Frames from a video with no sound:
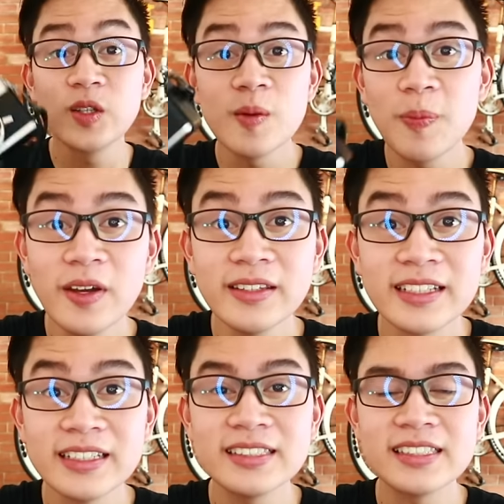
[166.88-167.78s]
So the point
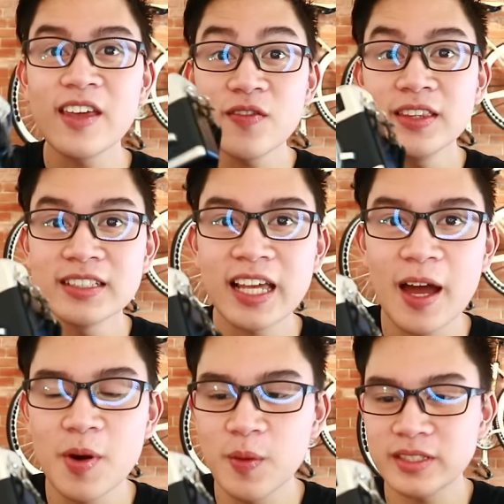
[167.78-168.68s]
is, given this
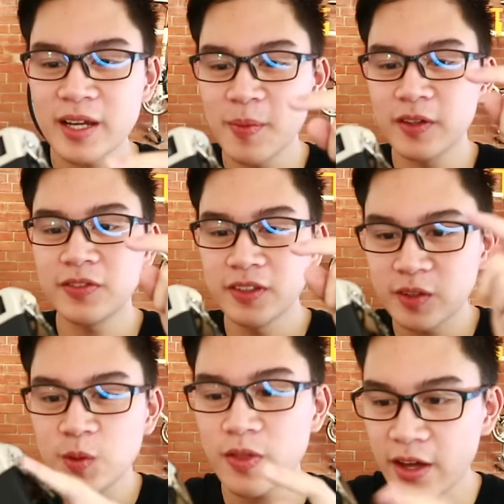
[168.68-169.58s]
camera, which I bought for
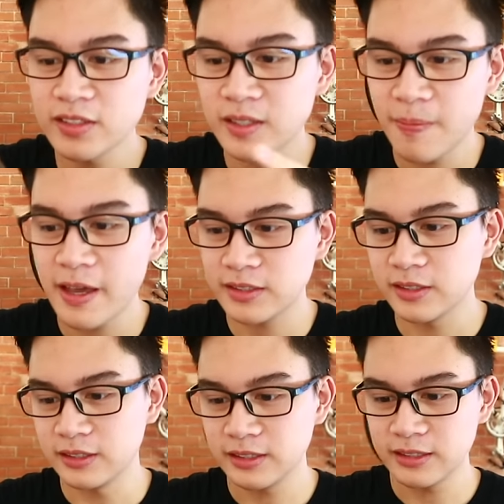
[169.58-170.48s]
2,000
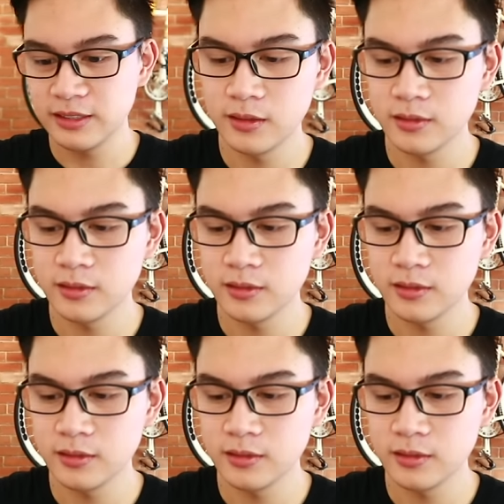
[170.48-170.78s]
pesos,